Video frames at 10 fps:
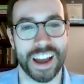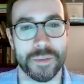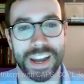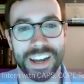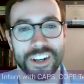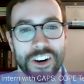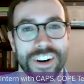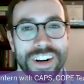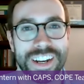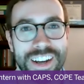I'm Matt
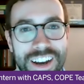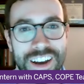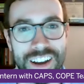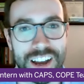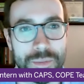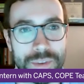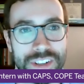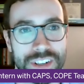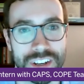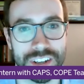Curry. I'm
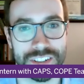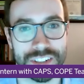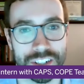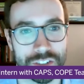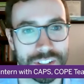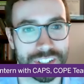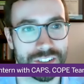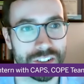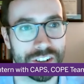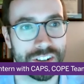a doctoral
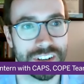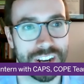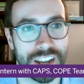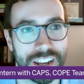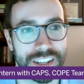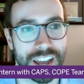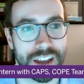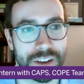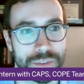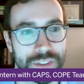intern at
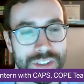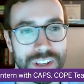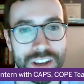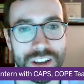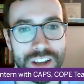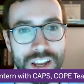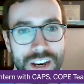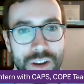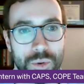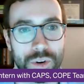CAPS,
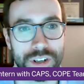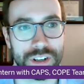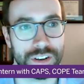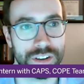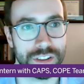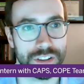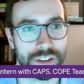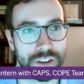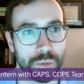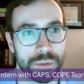and I work on
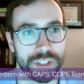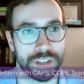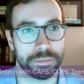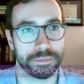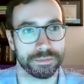the COPE team.